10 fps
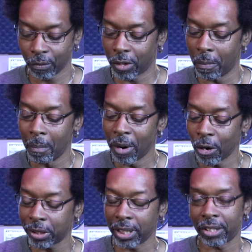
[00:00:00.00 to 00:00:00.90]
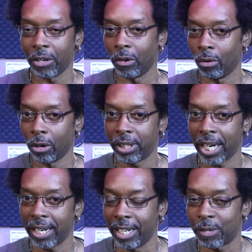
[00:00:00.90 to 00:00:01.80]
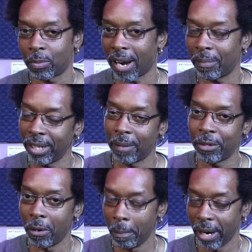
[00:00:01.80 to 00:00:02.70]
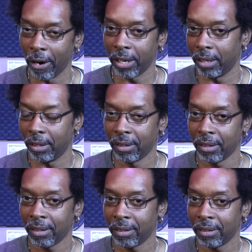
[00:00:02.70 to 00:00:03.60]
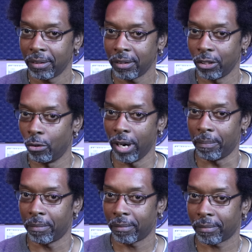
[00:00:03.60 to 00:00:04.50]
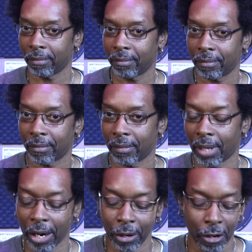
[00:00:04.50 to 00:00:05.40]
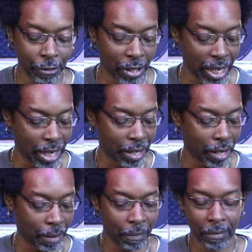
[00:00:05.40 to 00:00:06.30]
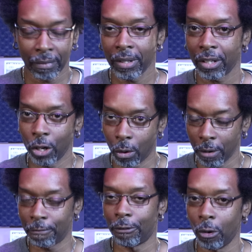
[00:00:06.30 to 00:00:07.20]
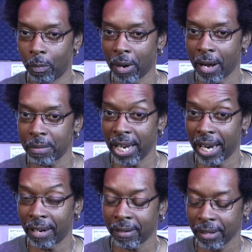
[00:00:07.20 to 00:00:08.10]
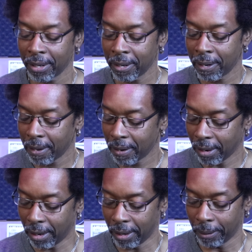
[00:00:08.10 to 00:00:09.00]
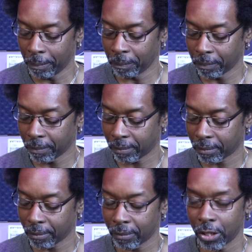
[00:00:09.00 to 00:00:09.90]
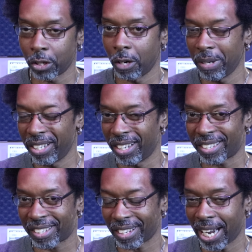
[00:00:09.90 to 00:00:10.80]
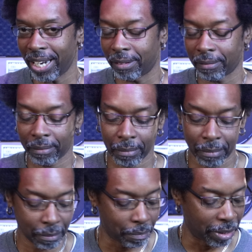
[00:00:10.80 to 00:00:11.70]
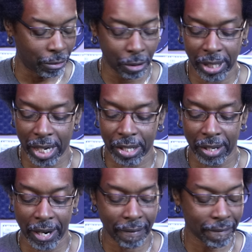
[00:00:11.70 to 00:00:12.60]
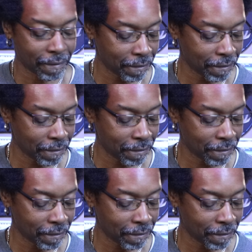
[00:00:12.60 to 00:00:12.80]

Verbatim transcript: the most it's gonna rotate is probably up to American grip. I don't know if you're gonna end up going full palms down. There's gonna be just slight bit of rotation there.